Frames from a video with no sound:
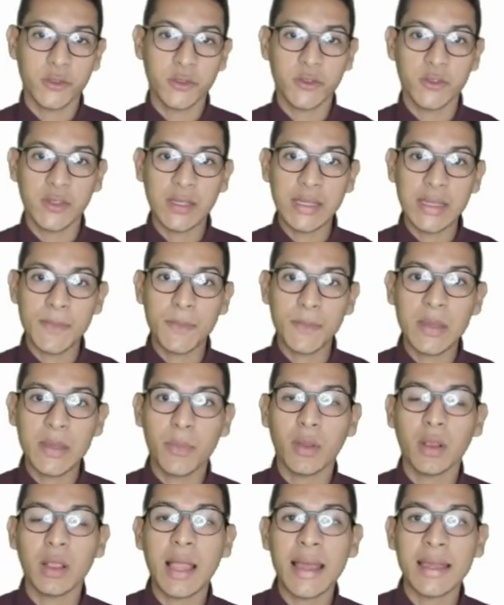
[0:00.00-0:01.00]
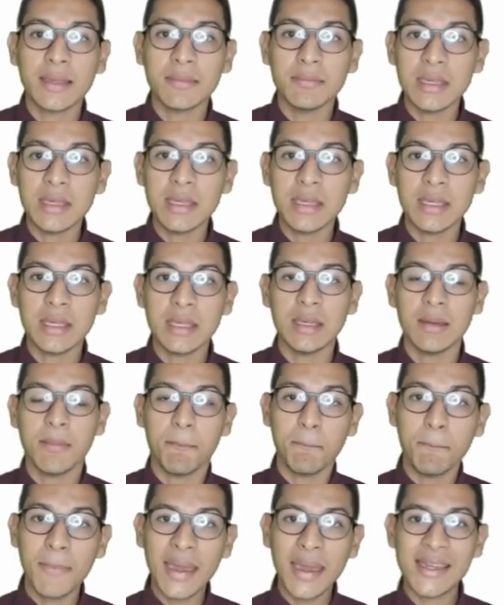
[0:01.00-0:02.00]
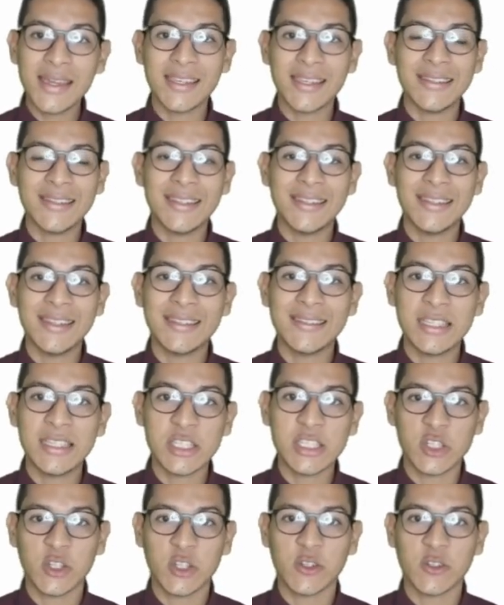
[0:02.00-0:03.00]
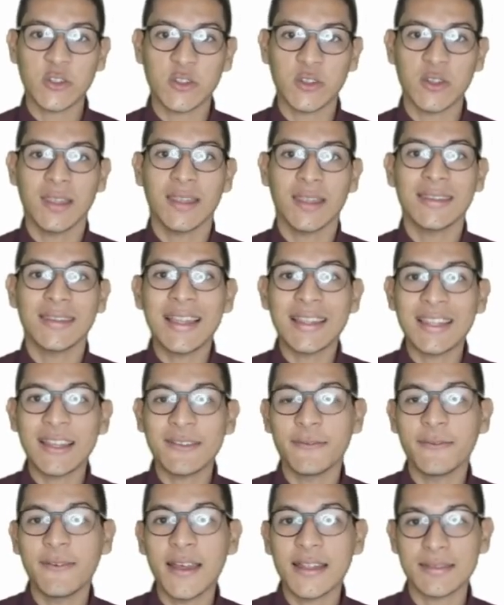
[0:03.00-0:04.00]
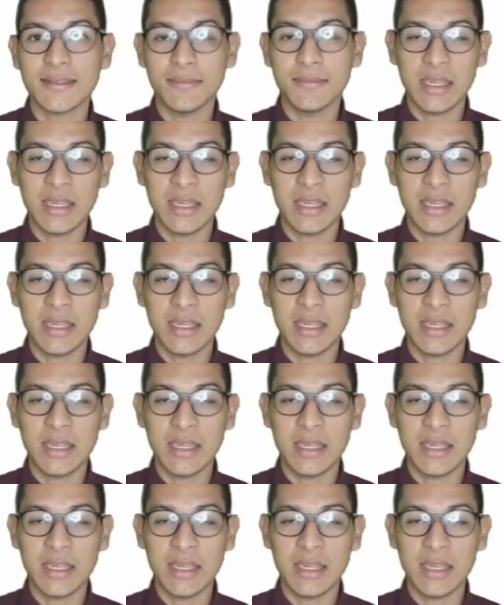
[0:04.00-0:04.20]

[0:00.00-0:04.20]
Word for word: to see people like me making the decisions that affect